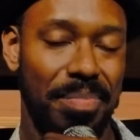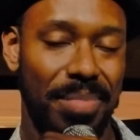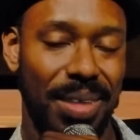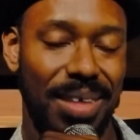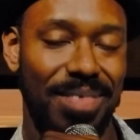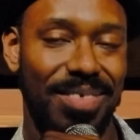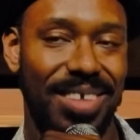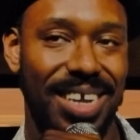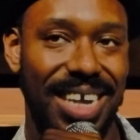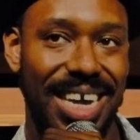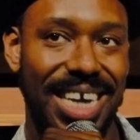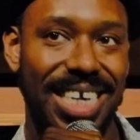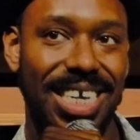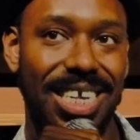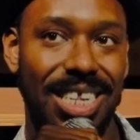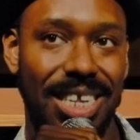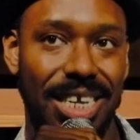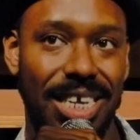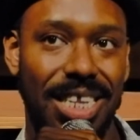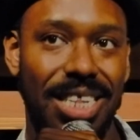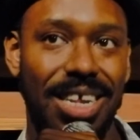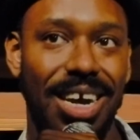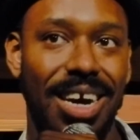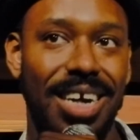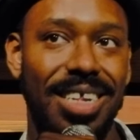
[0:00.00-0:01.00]
in relation to
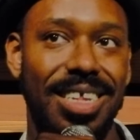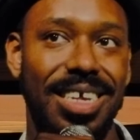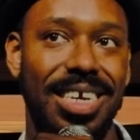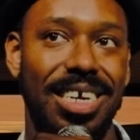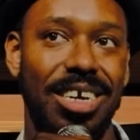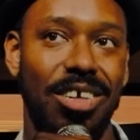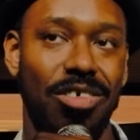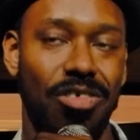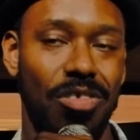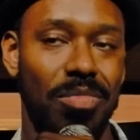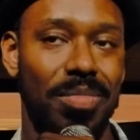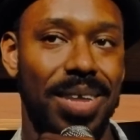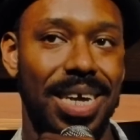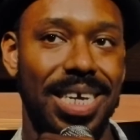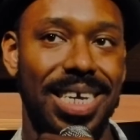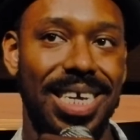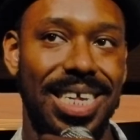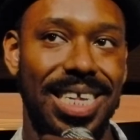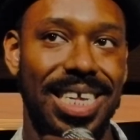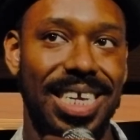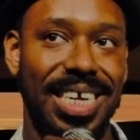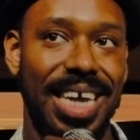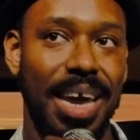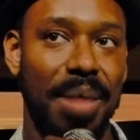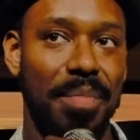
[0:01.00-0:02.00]
starting a group like
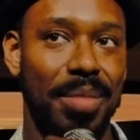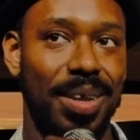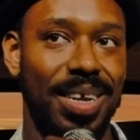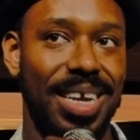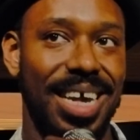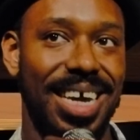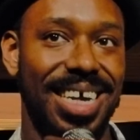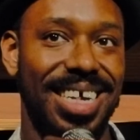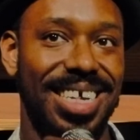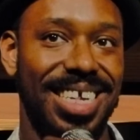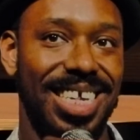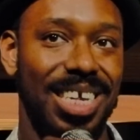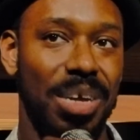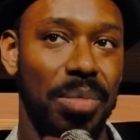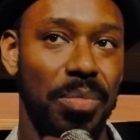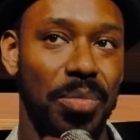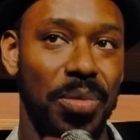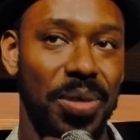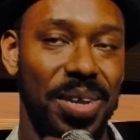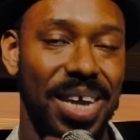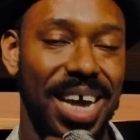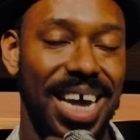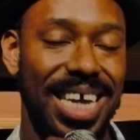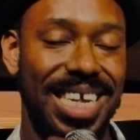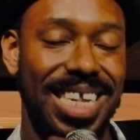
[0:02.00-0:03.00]
Sons of Kemet that
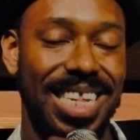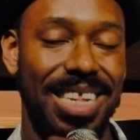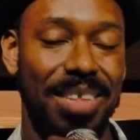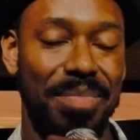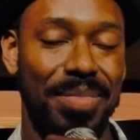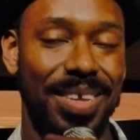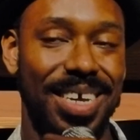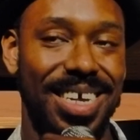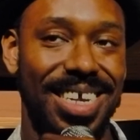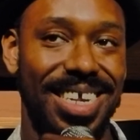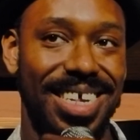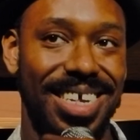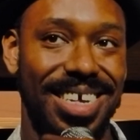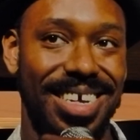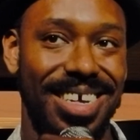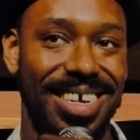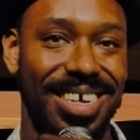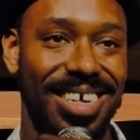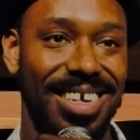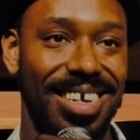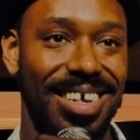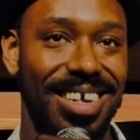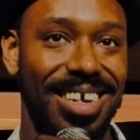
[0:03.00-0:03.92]
someone has to be the,